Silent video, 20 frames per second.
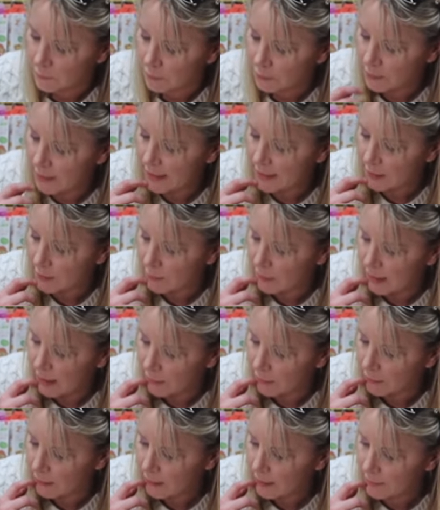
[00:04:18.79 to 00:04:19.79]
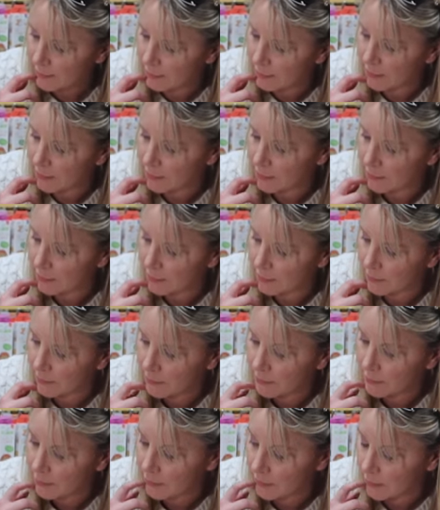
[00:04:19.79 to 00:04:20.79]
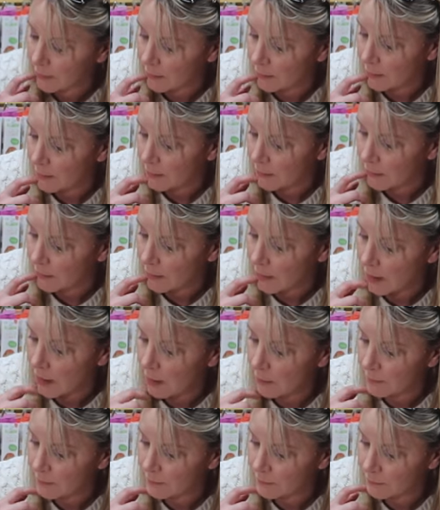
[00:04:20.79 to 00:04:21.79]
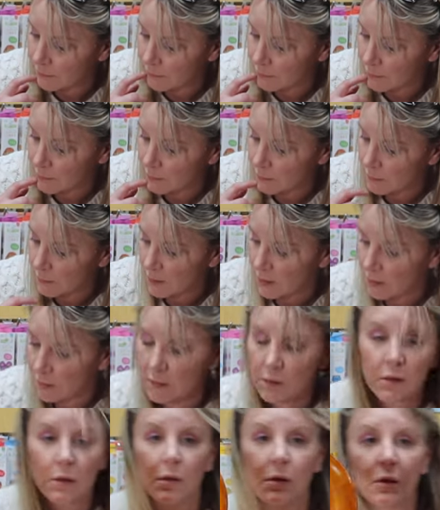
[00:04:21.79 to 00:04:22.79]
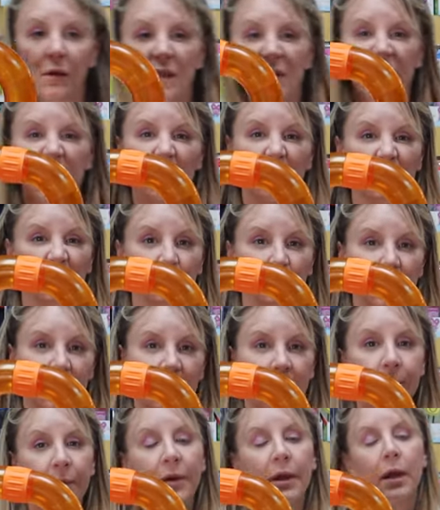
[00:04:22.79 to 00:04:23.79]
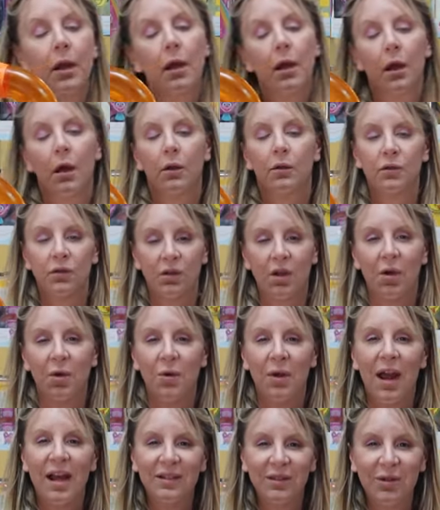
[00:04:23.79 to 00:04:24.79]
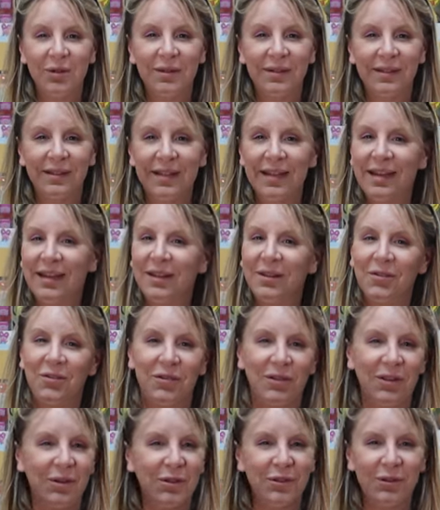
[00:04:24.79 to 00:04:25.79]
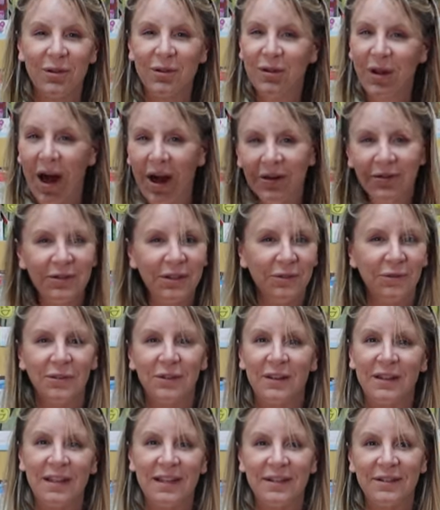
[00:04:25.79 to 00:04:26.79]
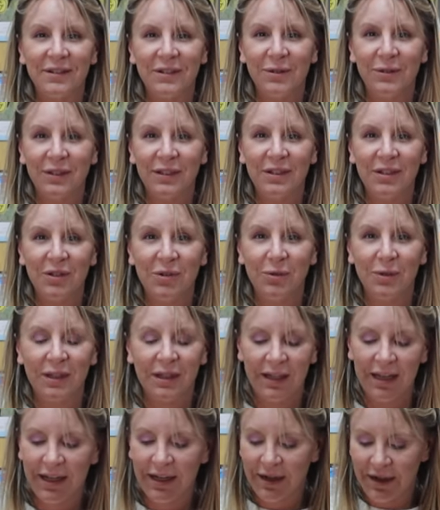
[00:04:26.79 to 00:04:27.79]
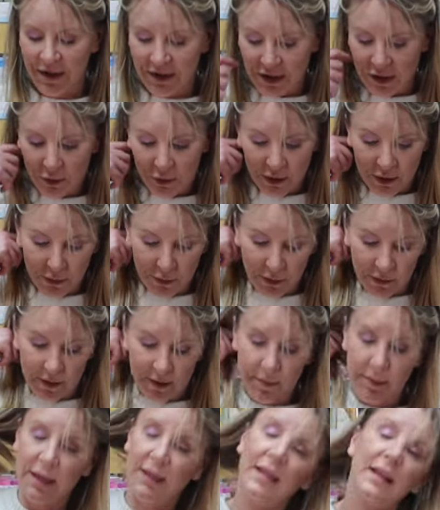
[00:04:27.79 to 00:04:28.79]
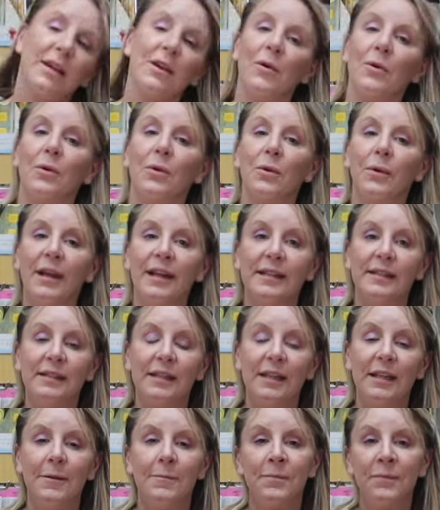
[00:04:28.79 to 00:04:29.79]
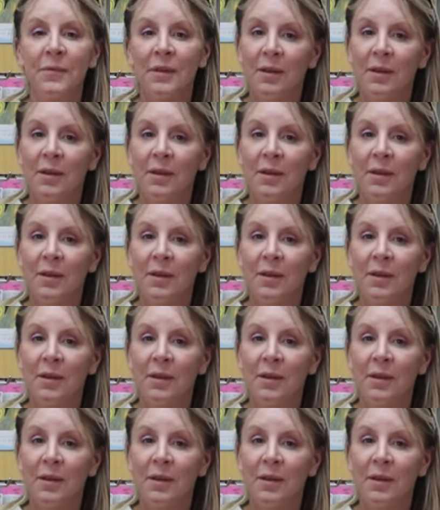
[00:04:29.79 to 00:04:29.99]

crank the power up. Oh, still too many. So as you can see, there's a lot of different things you can do with it. You can really make it go crazy